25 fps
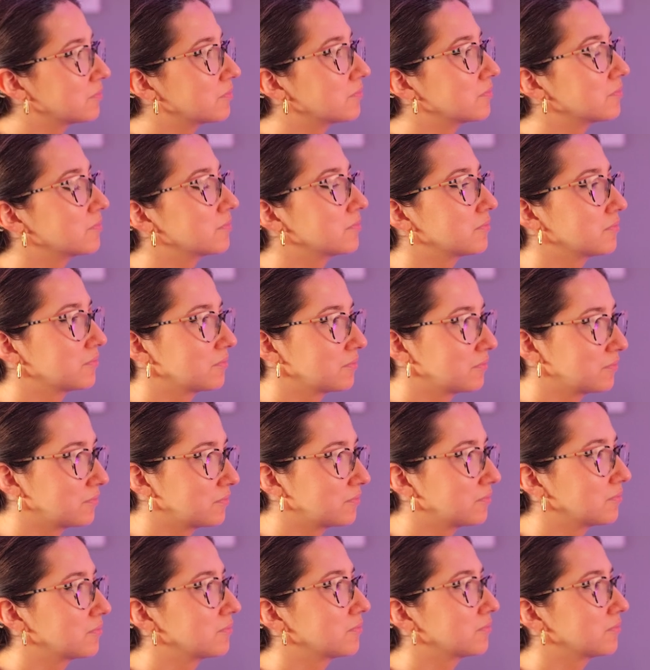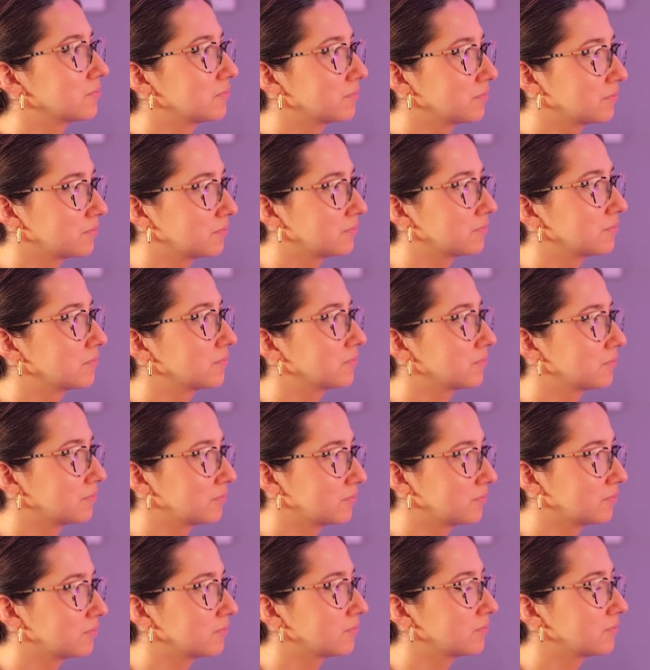
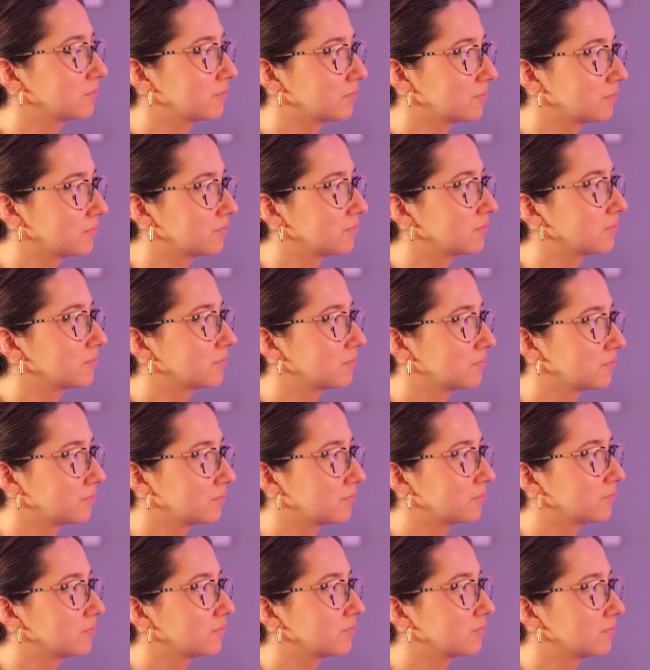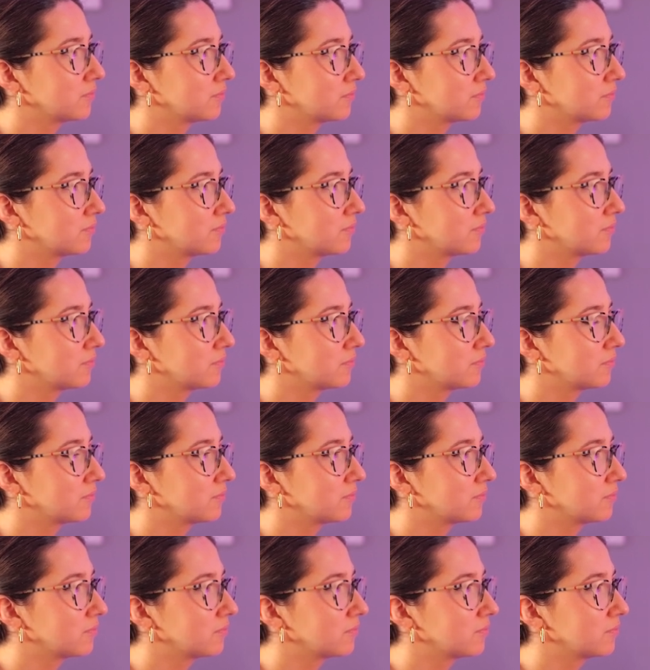
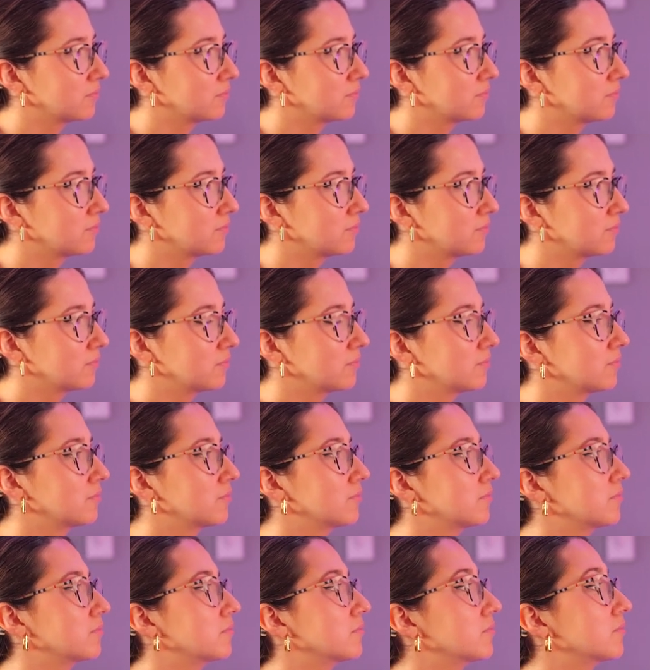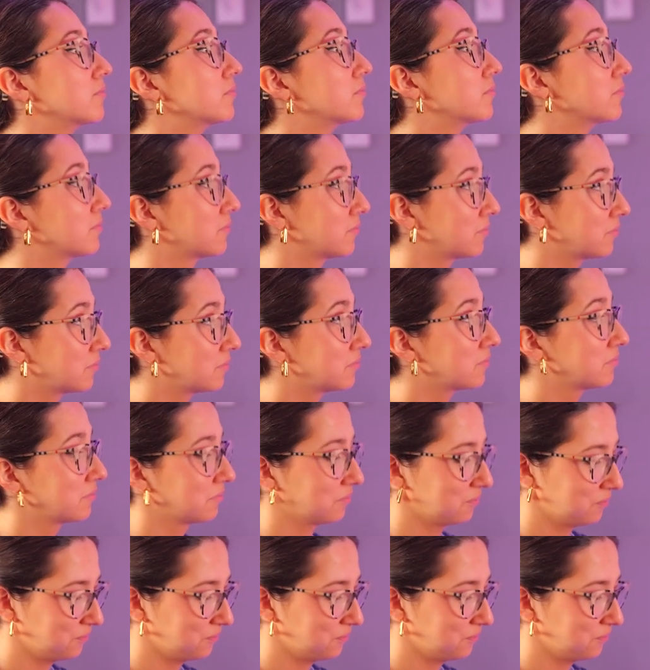[no speech]